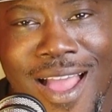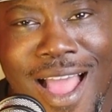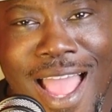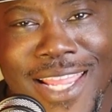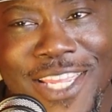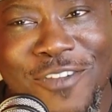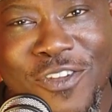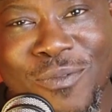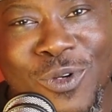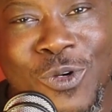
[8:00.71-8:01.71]
I give
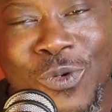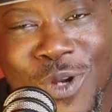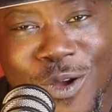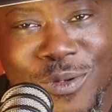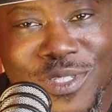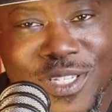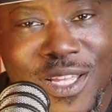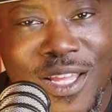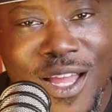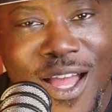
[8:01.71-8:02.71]
him kudos.
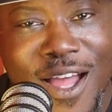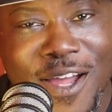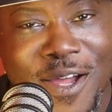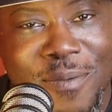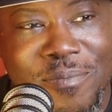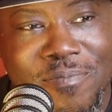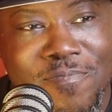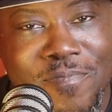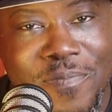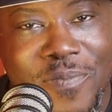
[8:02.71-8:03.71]

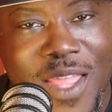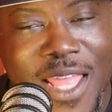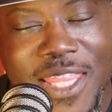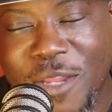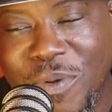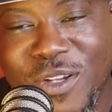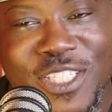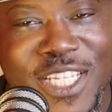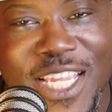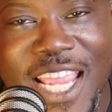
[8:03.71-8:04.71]
I think
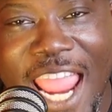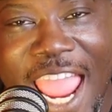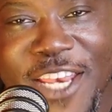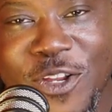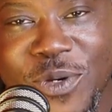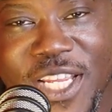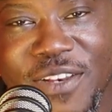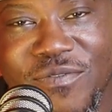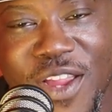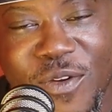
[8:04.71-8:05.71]
personally he handled it
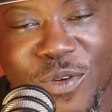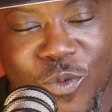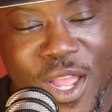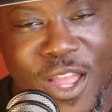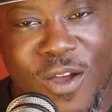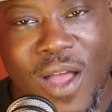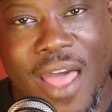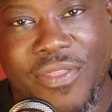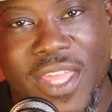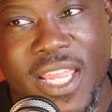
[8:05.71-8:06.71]
very well.
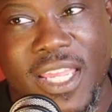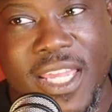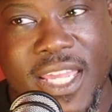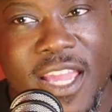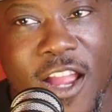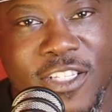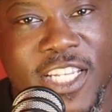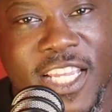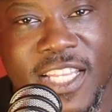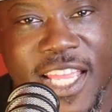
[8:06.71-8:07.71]
I think he
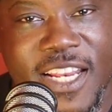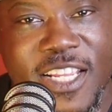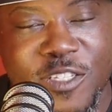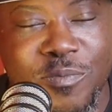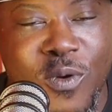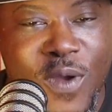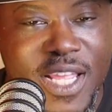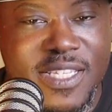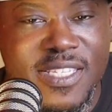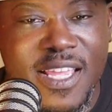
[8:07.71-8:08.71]
articulated his
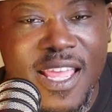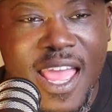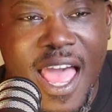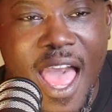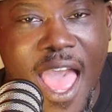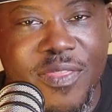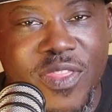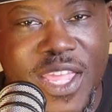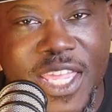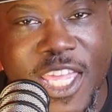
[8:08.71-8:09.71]
points. I
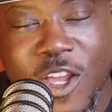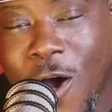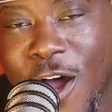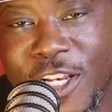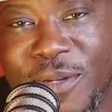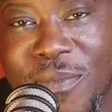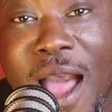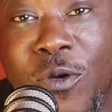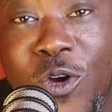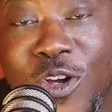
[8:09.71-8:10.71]
think he called him
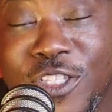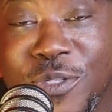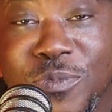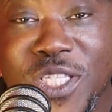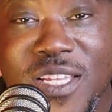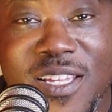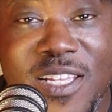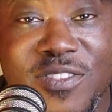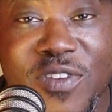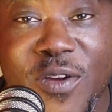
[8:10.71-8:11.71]
out on some
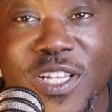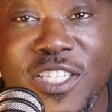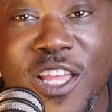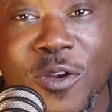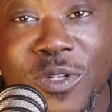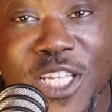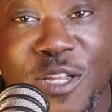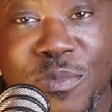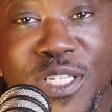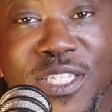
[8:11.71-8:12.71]
things very
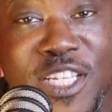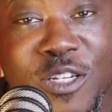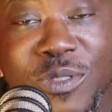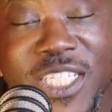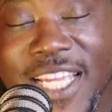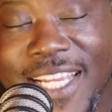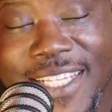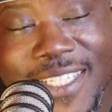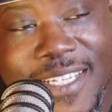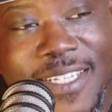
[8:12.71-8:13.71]
subtly, but still did
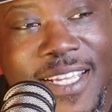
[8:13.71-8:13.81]
it.